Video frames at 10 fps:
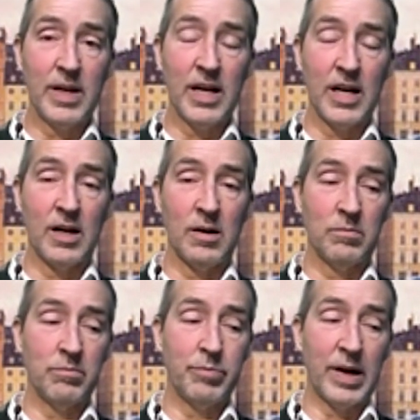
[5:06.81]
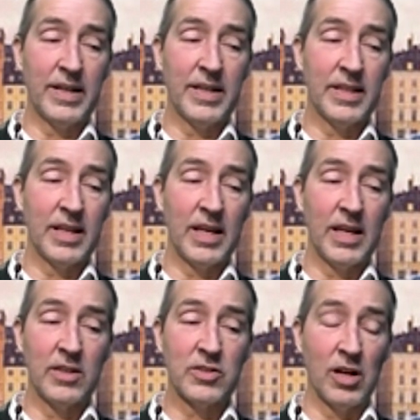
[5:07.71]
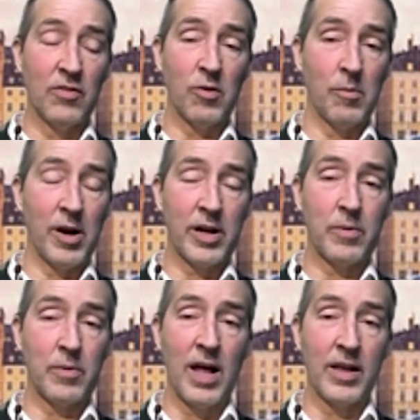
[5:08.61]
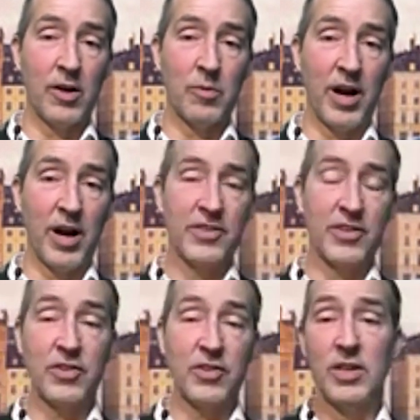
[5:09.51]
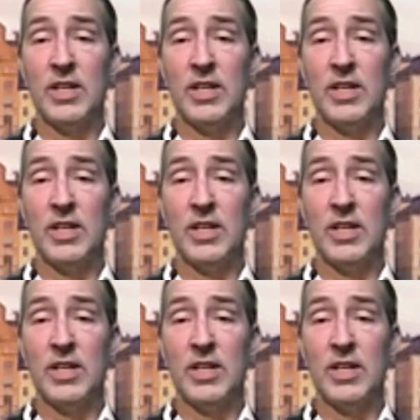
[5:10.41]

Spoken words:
but it's enough for a market rally on the prices.